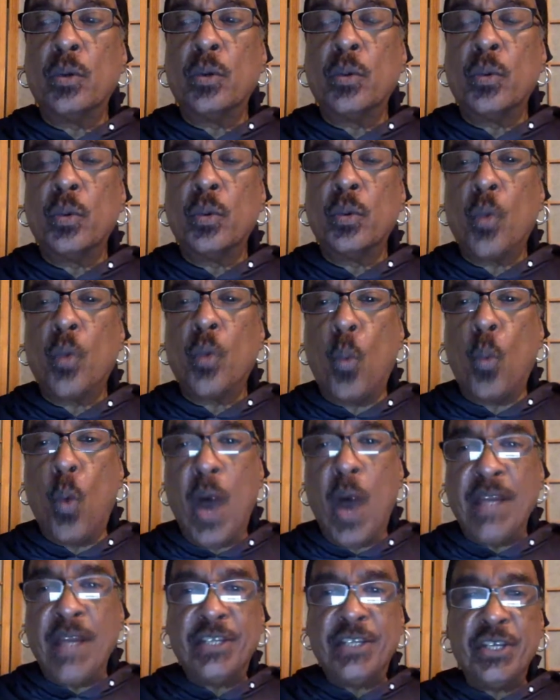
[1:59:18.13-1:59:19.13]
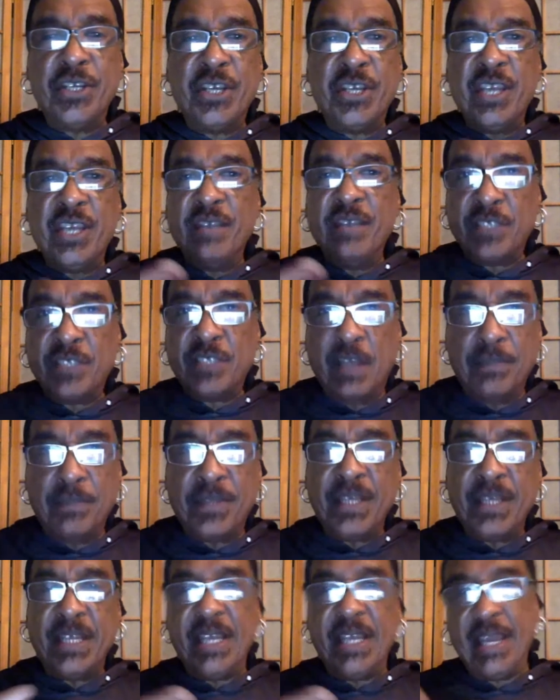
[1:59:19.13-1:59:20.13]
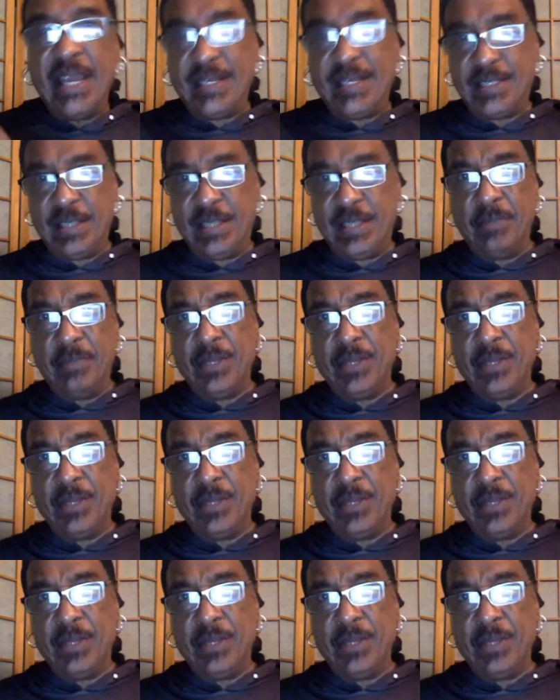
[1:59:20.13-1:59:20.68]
wanted to give something to get something.